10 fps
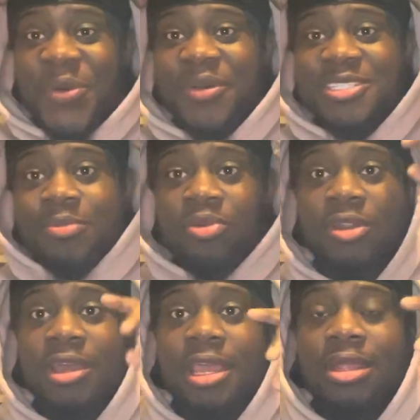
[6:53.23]
When she put
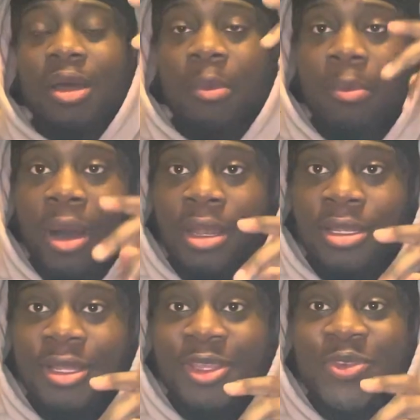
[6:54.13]
her hair in a
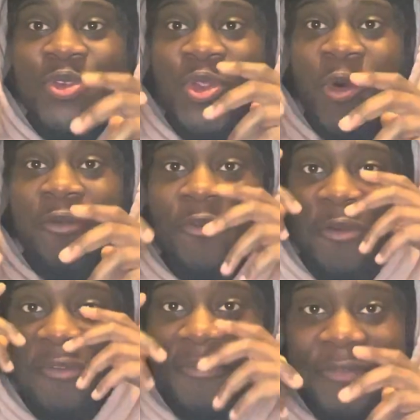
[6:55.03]
bun, you know
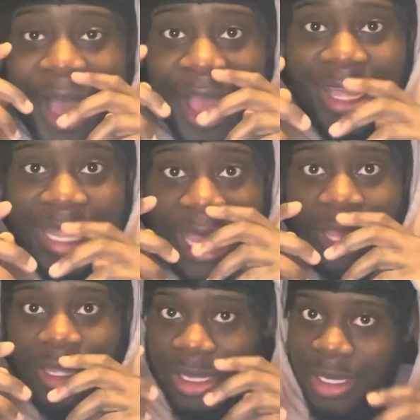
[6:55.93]
for a fact, like,